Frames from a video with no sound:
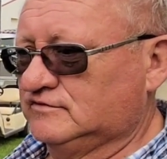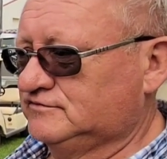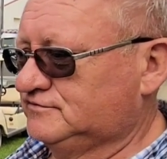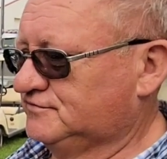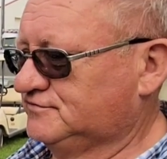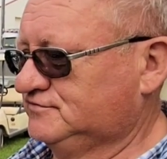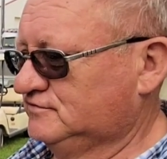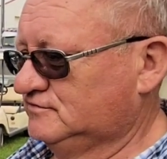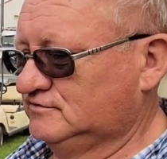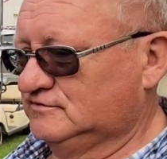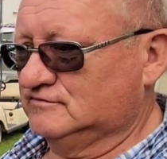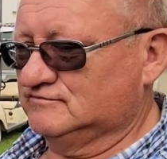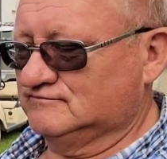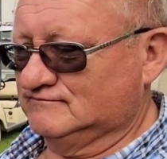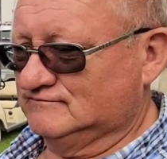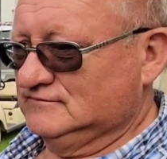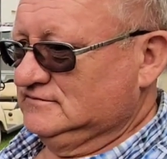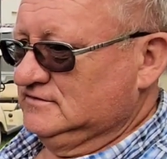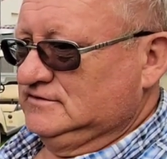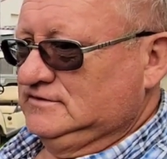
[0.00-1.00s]
It's uh,
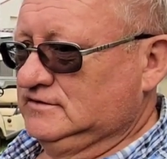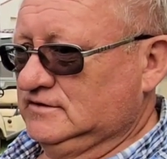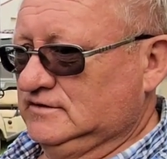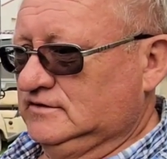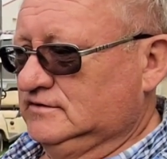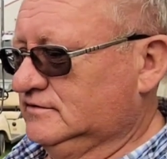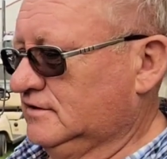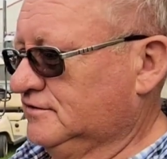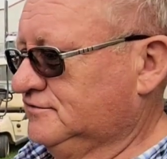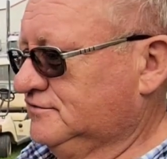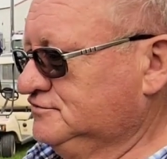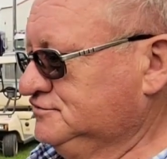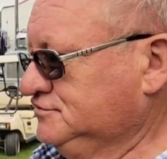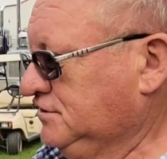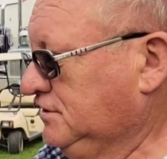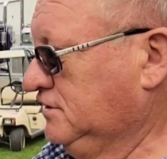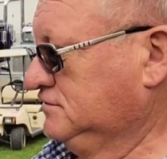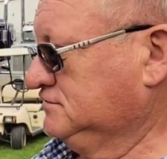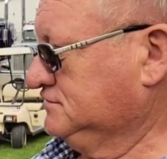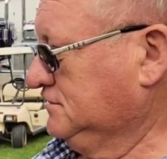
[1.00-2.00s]
nothing
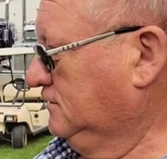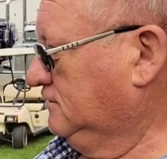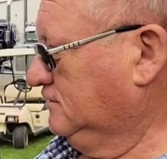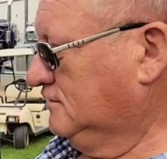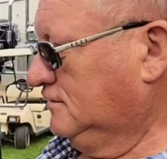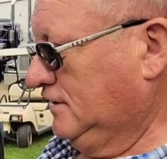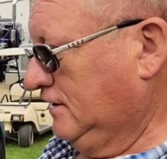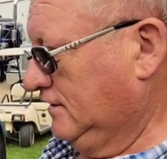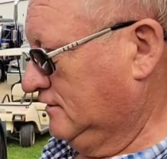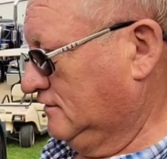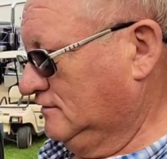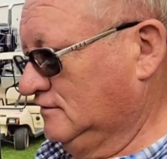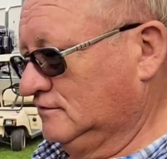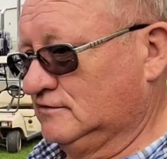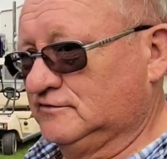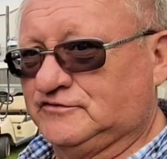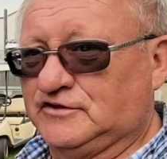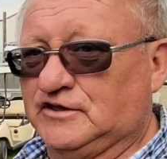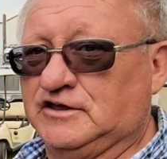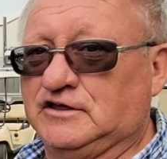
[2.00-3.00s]
changed other than that a
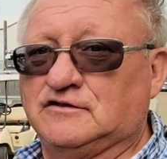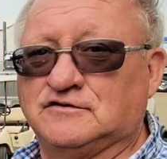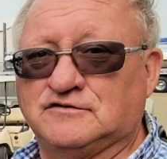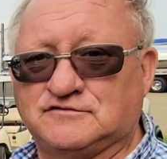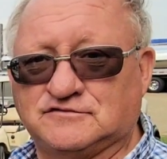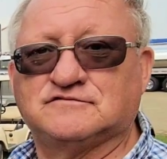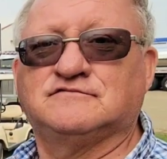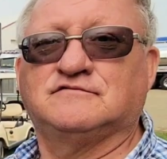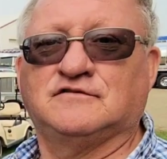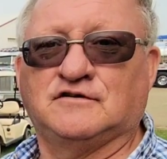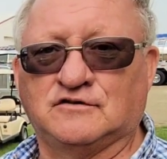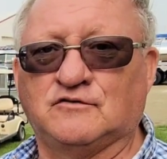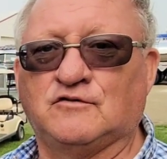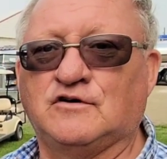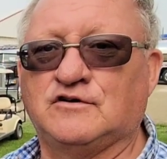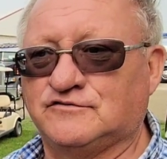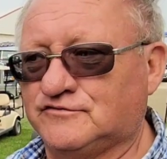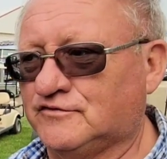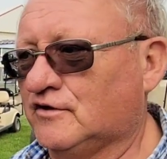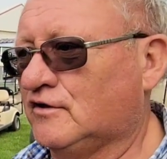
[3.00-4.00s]
little stainless.
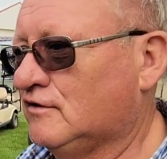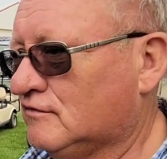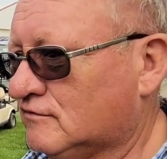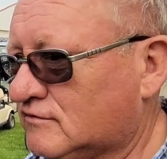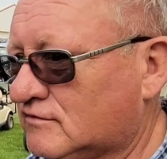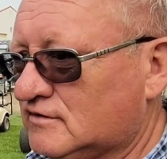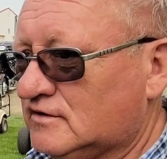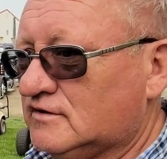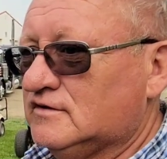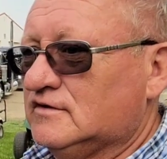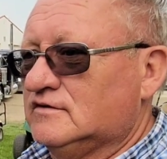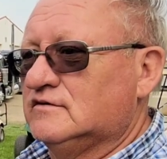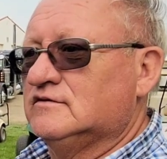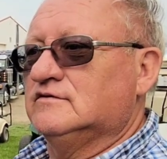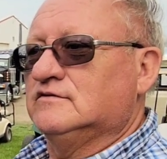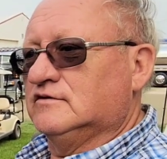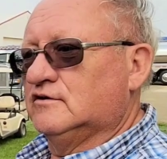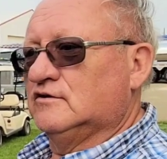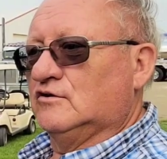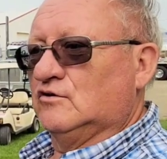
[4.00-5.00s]
Otherwise, it's all
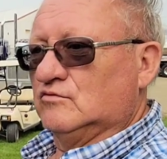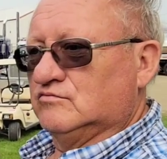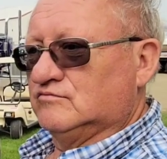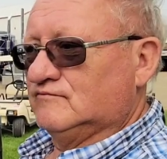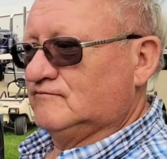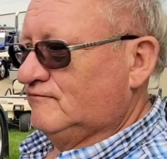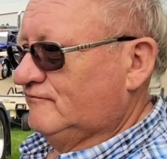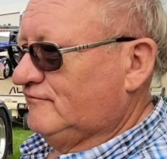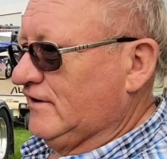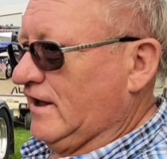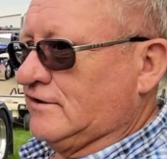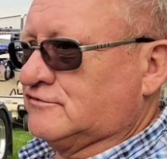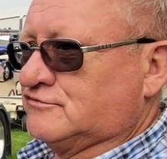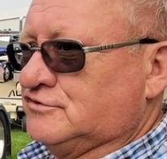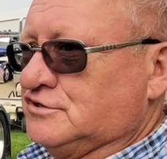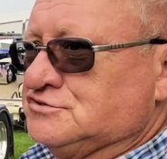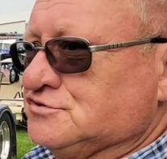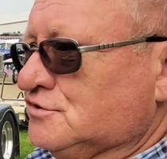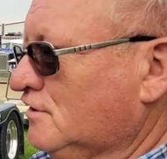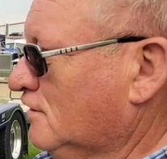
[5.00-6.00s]
you know
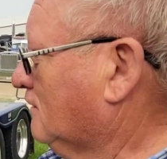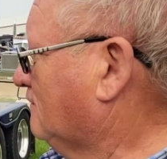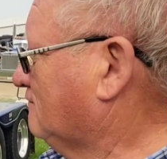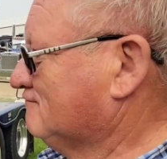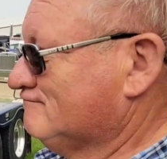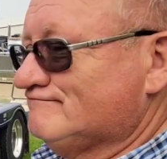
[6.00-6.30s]
factory truck.